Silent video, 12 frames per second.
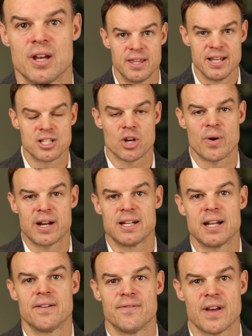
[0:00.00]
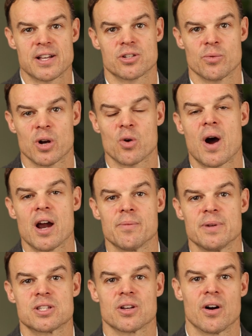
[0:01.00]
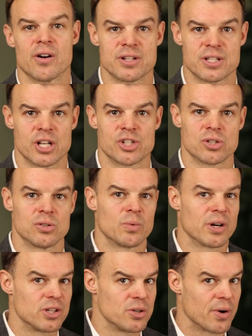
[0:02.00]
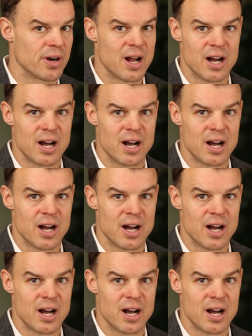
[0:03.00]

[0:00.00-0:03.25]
These accredited investor requirements are essential where you are